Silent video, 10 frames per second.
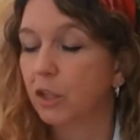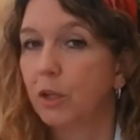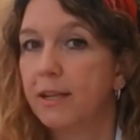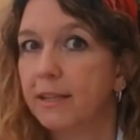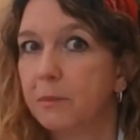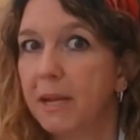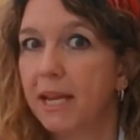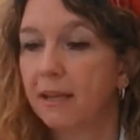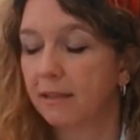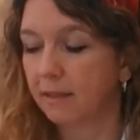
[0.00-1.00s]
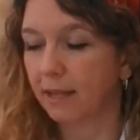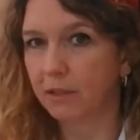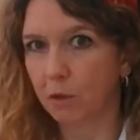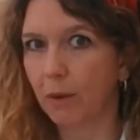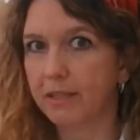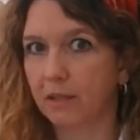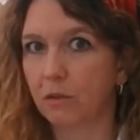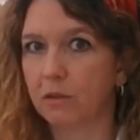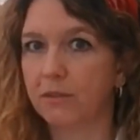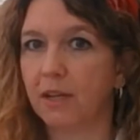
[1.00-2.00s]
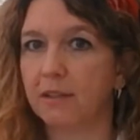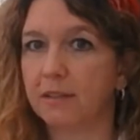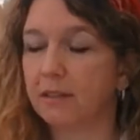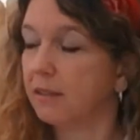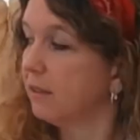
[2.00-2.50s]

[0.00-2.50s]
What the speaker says: Goodness me, that's quite a lot of colours.